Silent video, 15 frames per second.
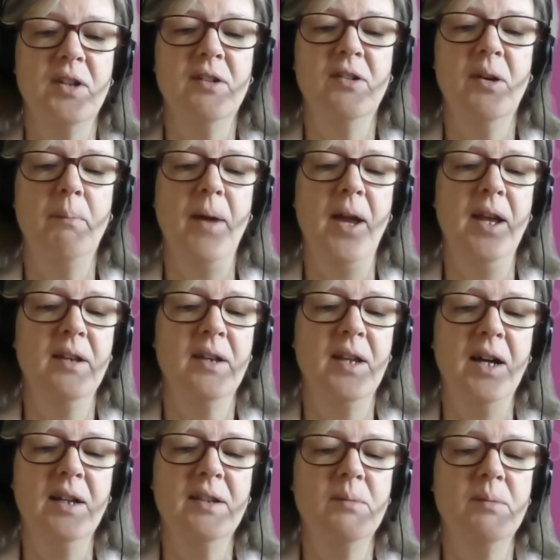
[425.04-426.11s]
remain the
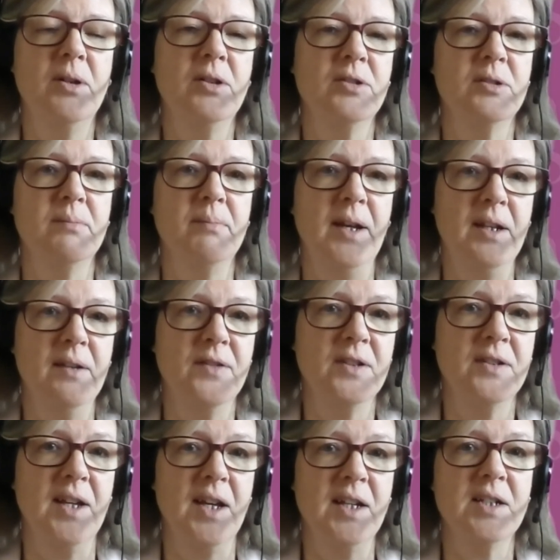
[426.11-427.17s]
uttermost
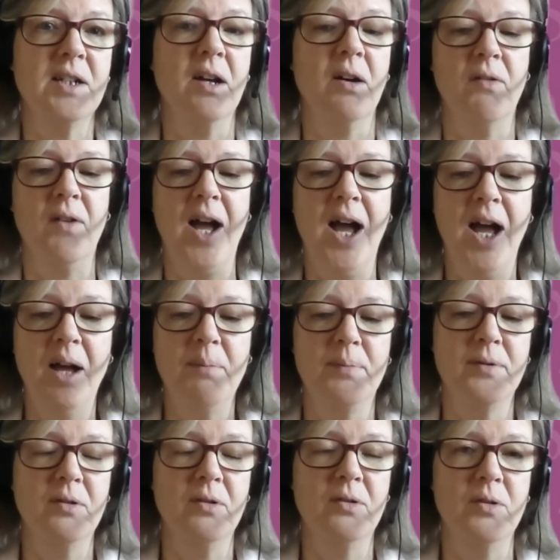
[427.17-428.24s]
manifestation of
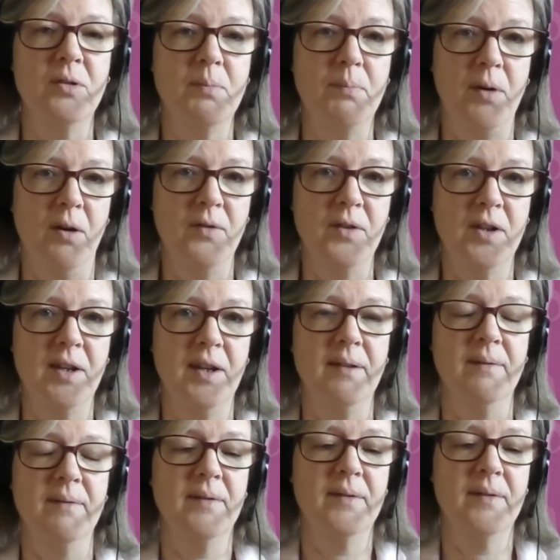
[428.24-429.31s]
absolute poverty.
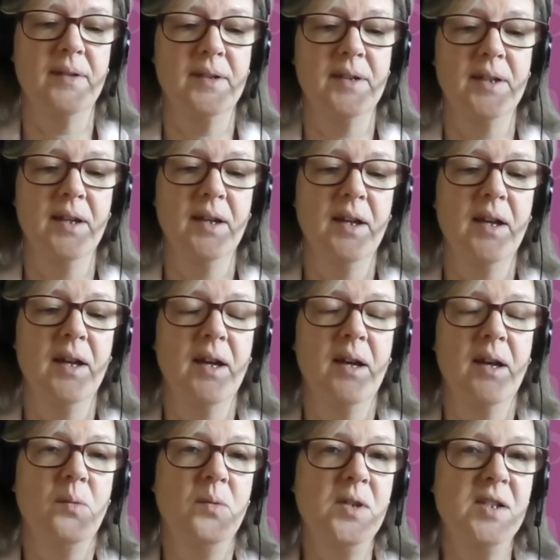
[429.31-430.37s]

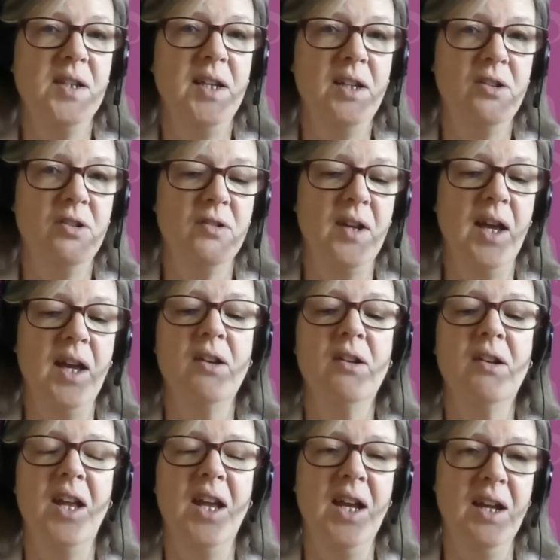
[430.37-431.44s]
We see today an
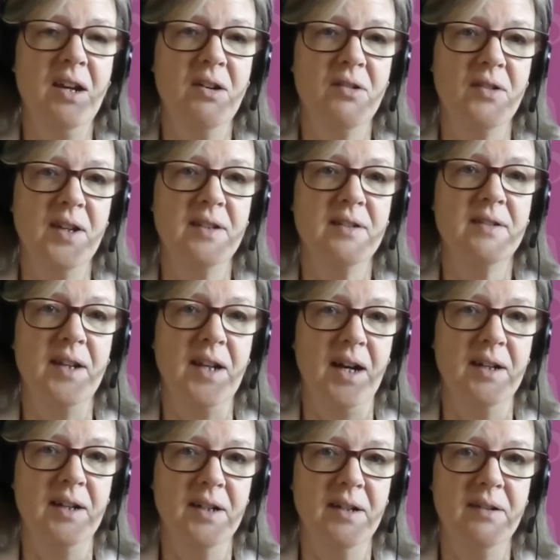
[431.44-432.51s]
increase in
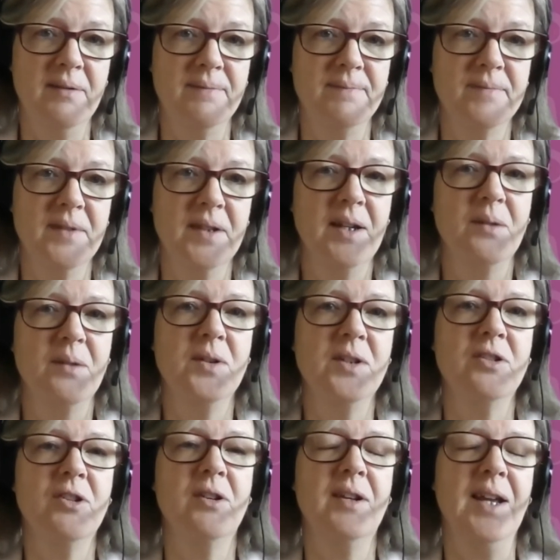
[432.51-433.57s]
hunger. We
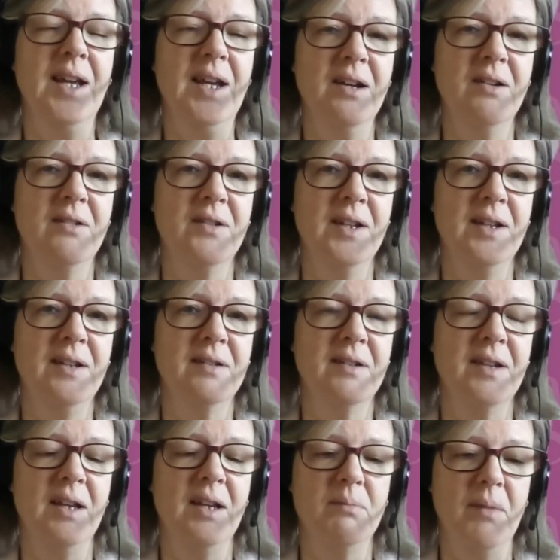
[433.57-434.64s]
see an increase
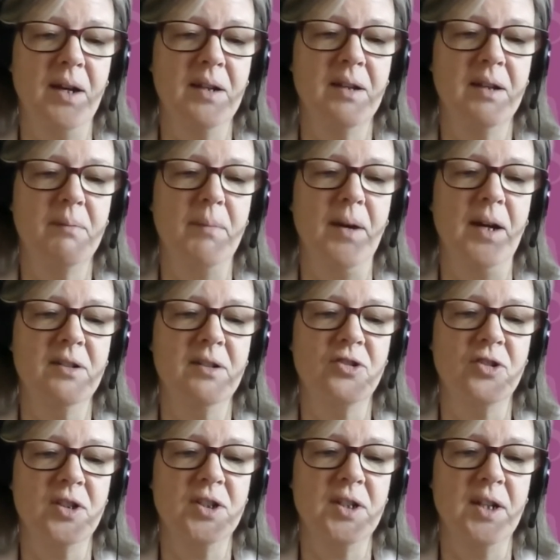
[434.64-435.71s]
in
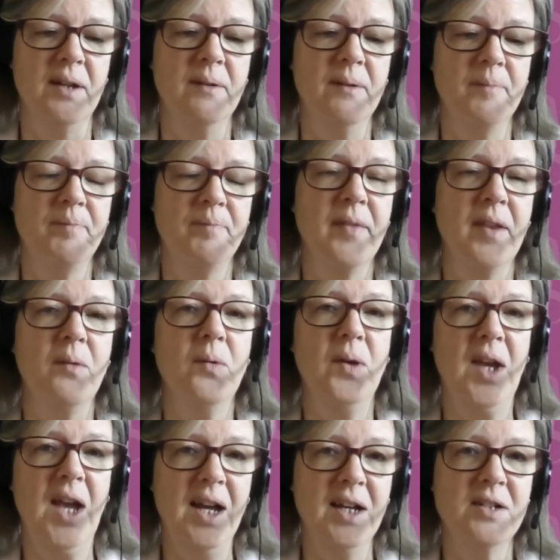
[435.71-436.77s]
malnutrition. We
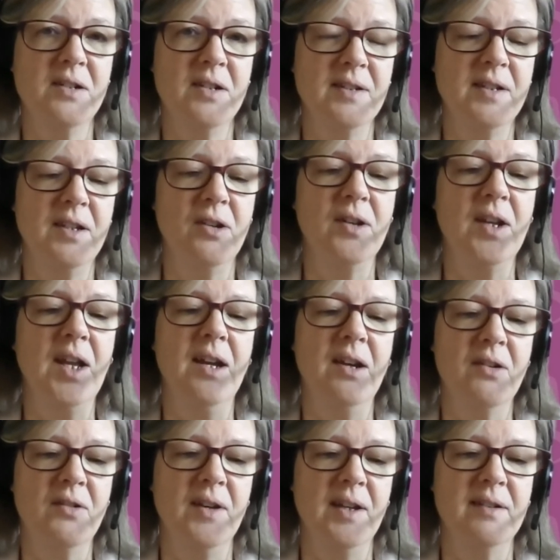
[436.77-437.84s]
actually see an
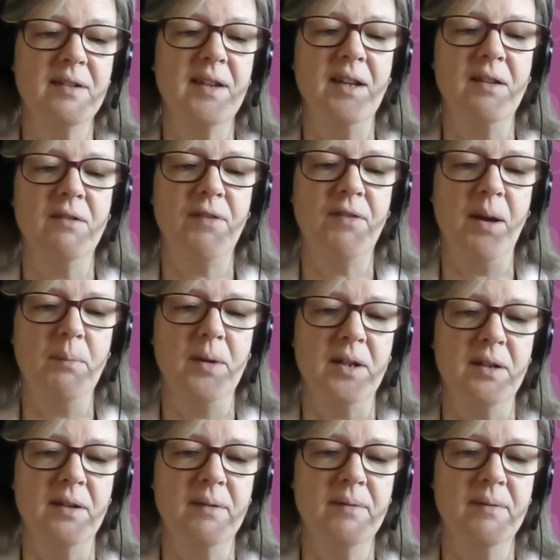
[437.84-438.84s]
increase in famine.